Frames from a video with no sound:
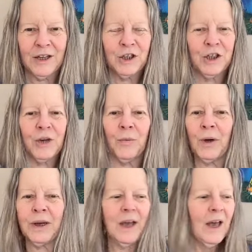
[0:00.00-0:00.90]
She
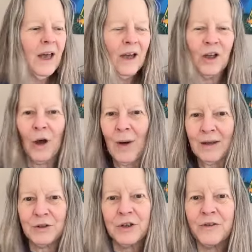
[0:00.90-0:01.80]
would go
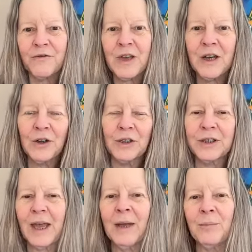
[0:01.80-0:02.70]
out to the
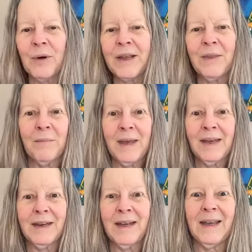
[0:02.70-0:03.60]
fields and bring the
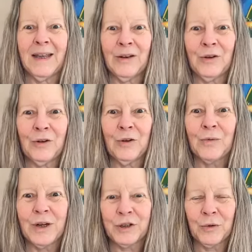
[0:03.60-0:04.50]
men into
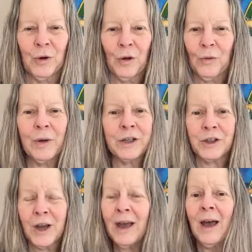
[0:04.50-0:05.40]
ritual,
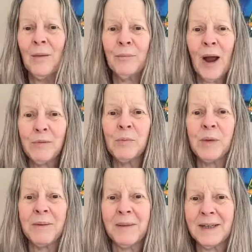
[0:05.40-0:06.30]
which
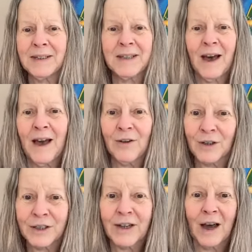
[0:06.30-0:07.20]
probably means the
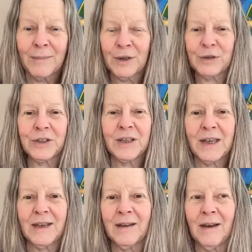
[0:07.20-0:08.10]
hieroskamos,
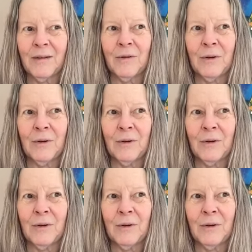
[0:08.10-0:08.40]
the